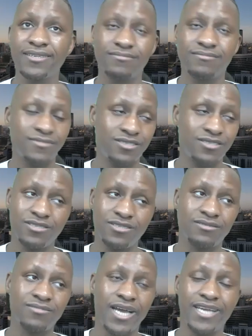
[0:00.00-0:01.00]
she's
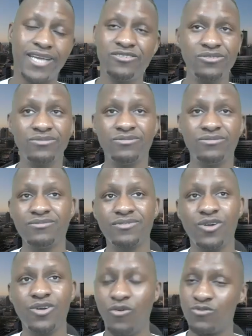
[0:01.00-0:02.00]
either
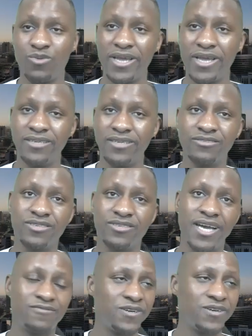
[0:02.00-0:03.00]
overweight or
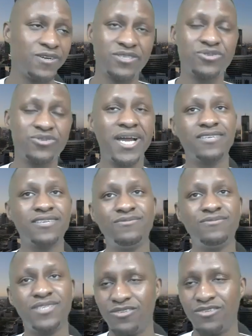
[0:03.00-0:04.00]
not very attractive
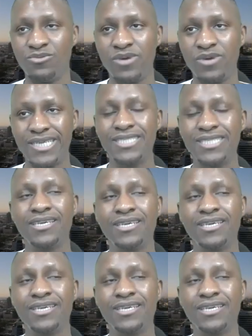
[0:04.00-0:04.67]
in other ways,